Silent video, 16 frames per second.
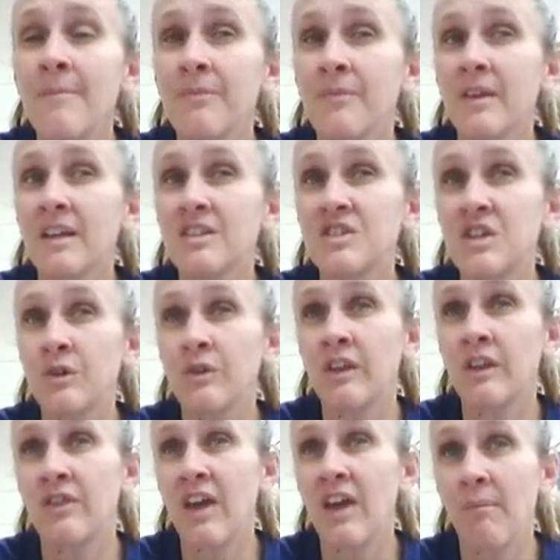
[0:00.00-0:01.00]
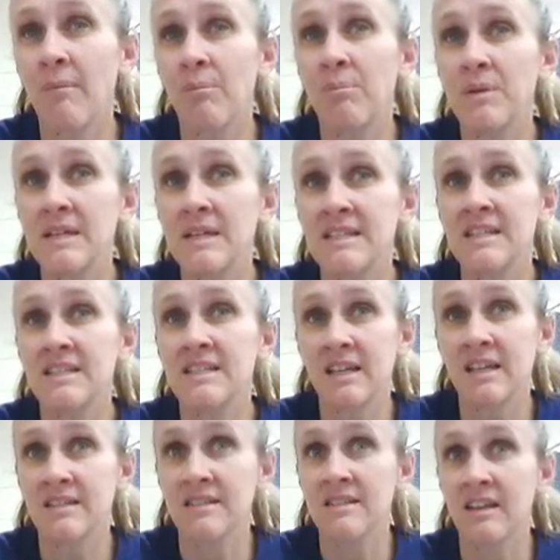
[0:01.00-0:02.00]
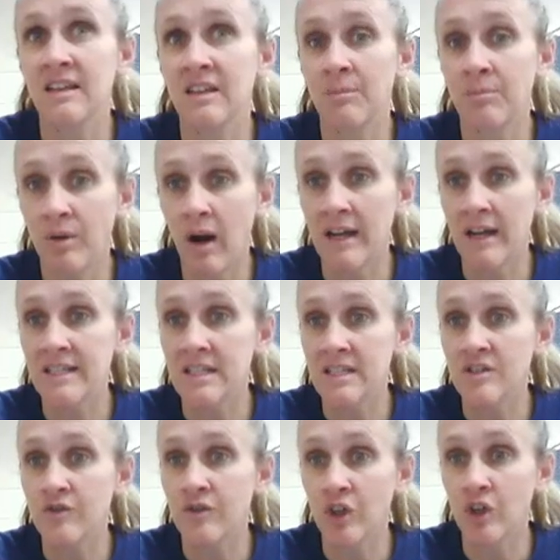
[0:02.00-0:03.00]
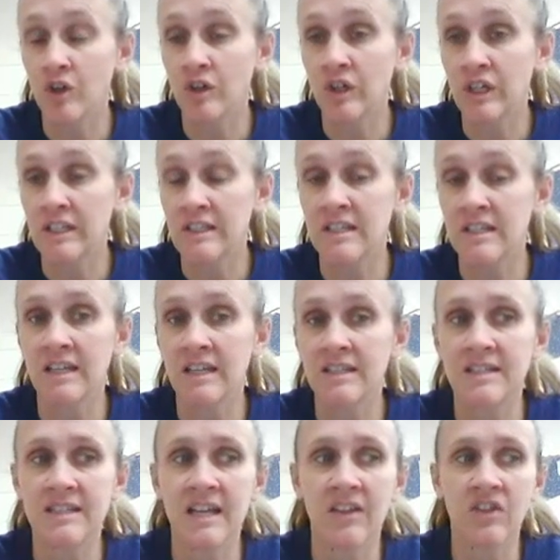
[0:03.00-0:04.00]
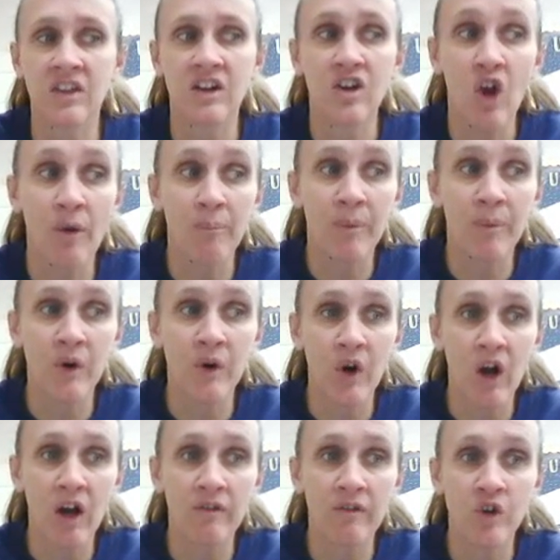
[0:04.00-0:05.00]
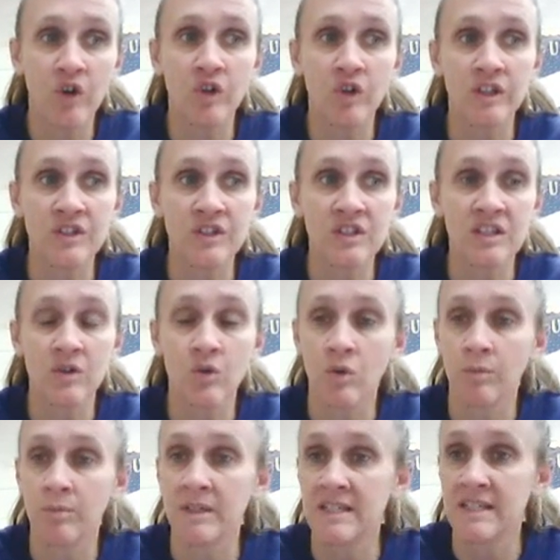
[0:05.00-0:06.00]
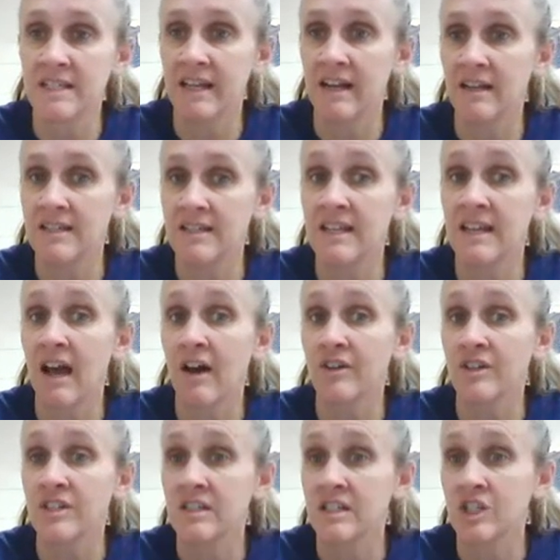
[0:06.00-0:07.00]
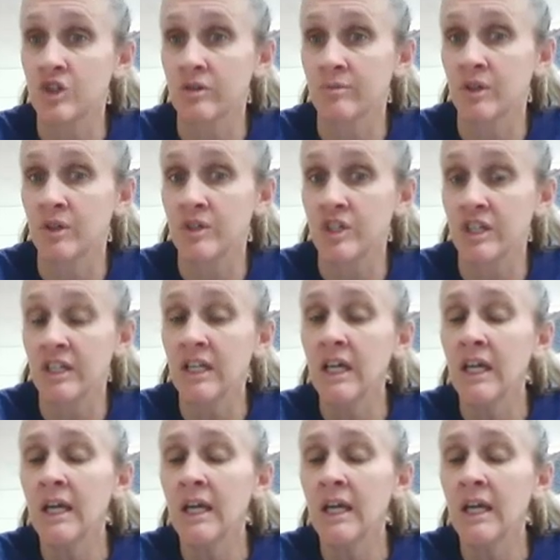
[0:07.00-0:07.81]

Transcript: And so then that business can set the prices for the goods and set the number of goods that will be sent out to distribution